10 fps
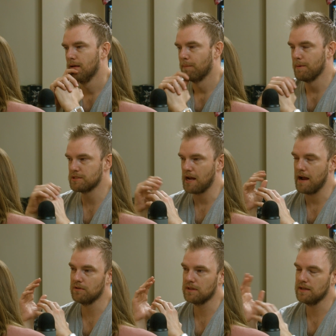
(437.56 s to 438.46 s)
Pretty much
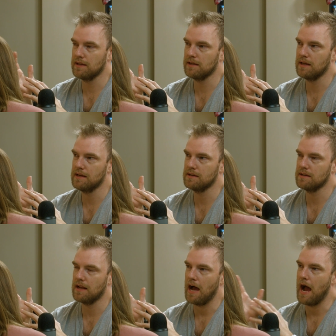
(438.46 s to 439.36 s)
everything.
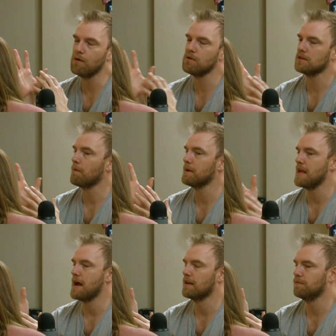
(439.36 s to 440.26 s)
I don't want to talk about
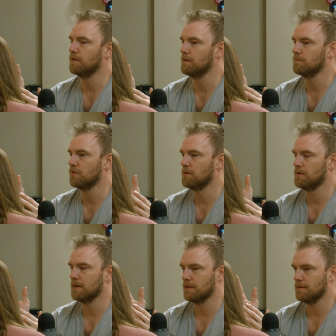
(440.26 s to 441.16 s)
the end of the film. I'm
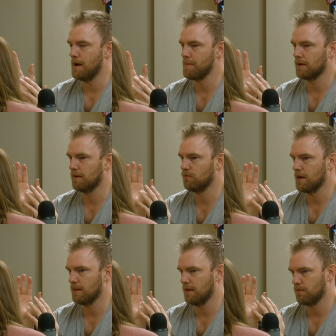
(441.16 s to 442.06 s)
not going to give away
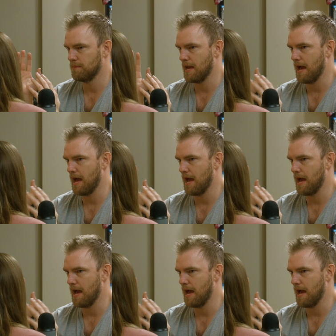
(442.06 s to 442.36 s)
anything from the